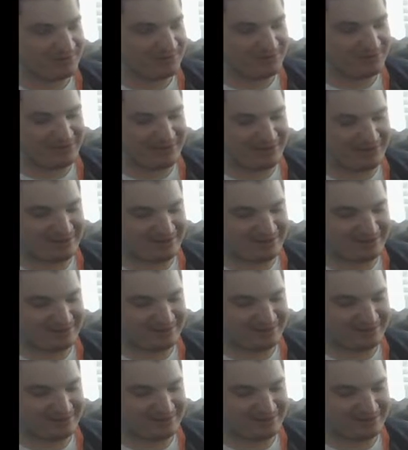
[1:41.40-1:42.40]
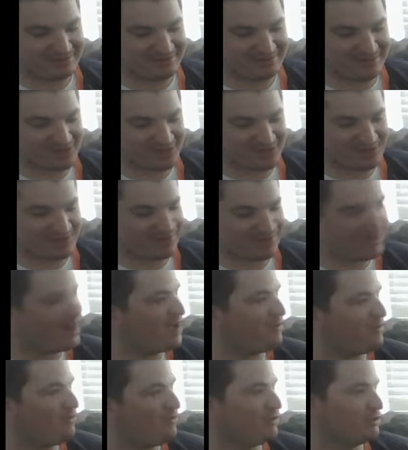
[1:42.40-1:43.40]
Well, I don't think that
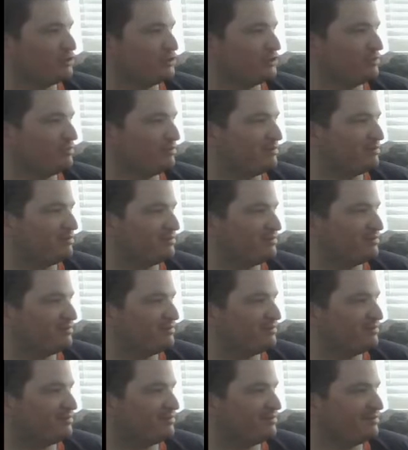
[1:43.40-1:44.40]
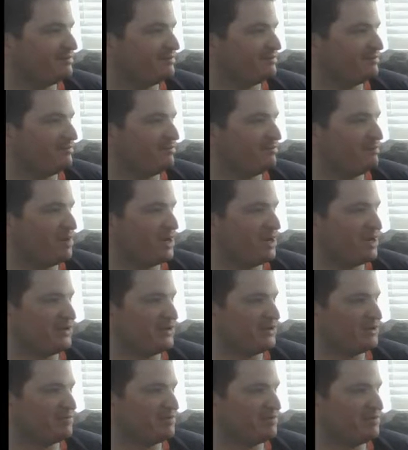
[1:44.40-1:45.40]
I worship money
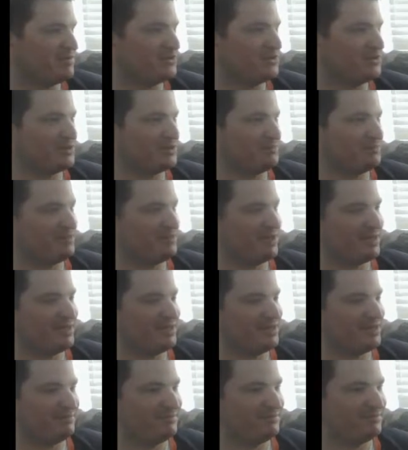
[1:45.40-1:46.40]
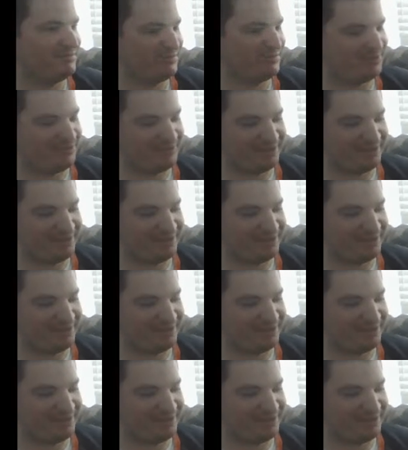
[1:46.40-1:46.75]
or people with money, but